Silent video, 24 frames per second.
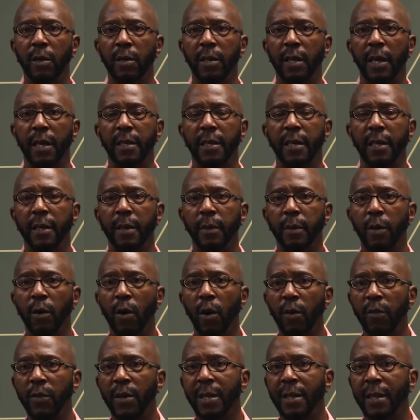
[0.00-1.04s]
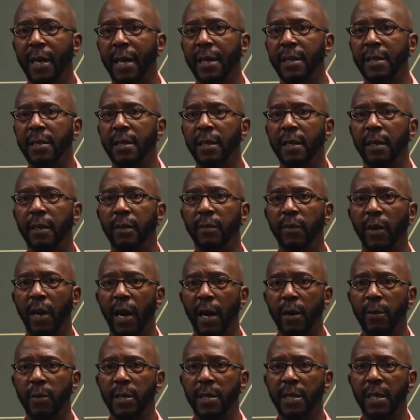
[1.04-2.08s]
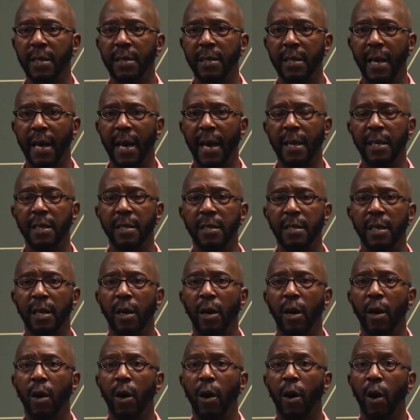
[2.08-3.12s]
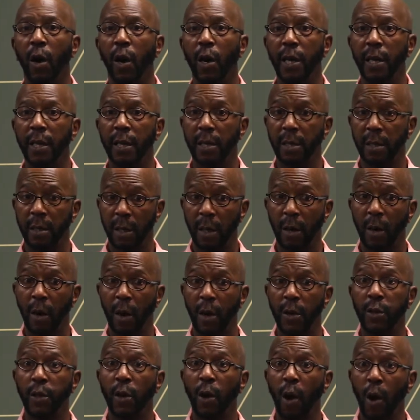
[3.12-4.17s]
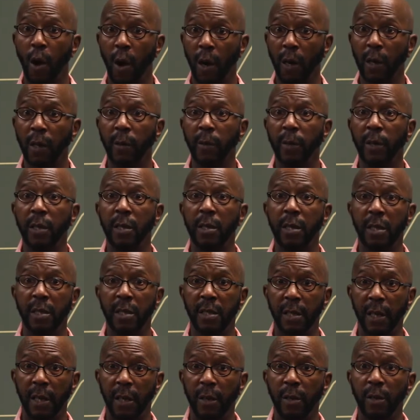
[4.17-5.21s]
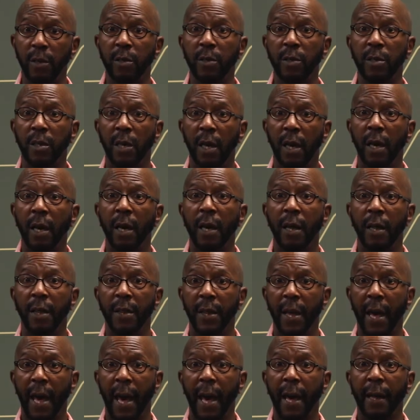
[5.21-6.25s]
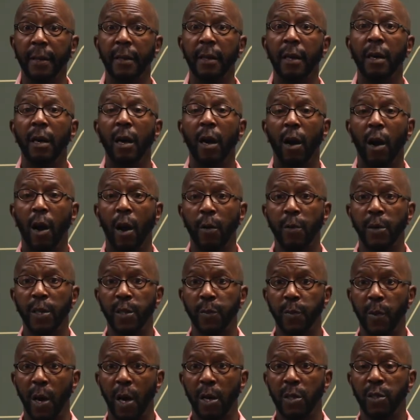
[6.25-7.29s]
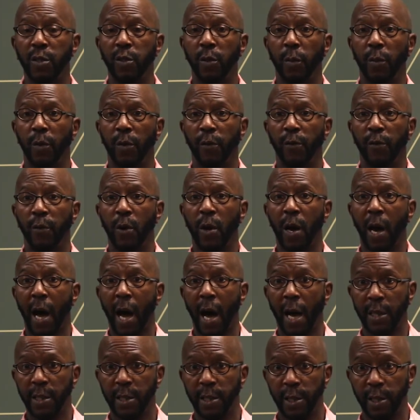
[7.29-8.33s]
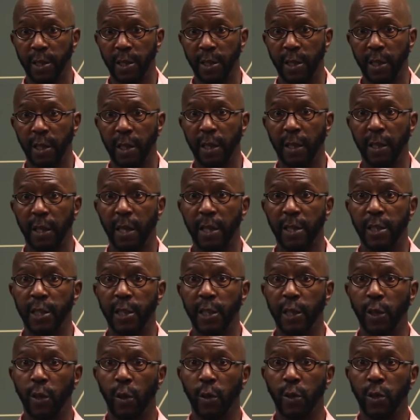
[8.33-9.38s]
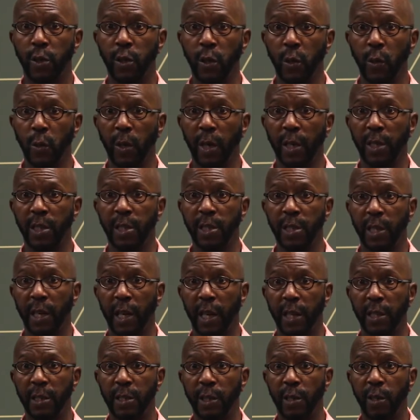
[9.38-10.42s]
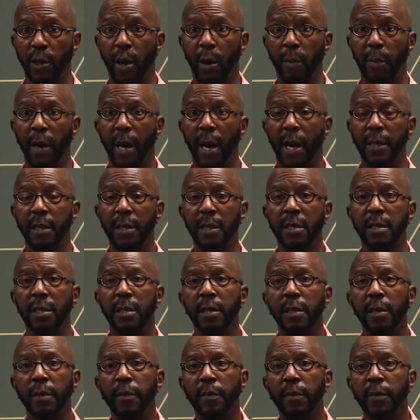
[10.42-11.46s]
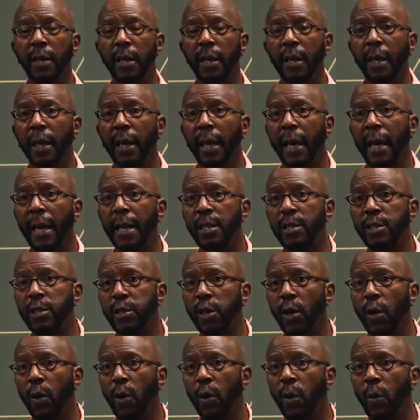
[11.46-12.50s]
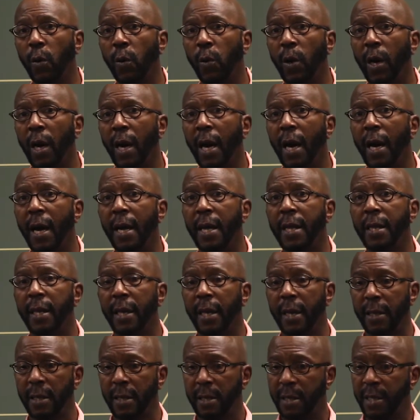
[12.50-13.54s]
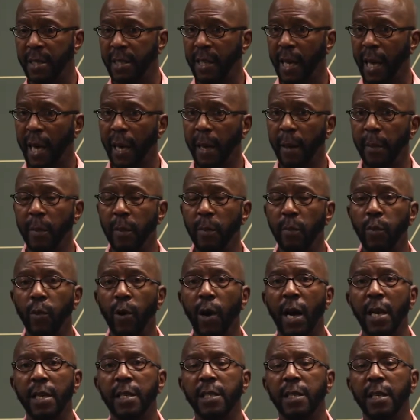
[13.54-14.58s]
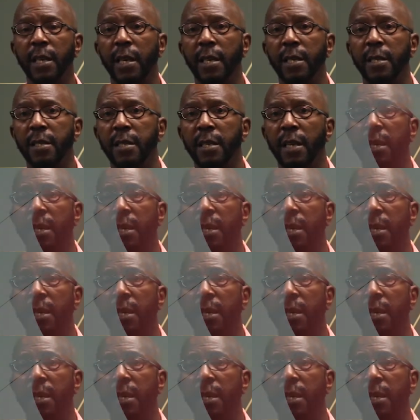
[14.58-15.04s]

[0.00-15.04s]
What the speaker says: that the COVID-19 virus attacks are the arteries, the cells that are responsible for oxygen and CO2 exchange in our bodies. And so, same process.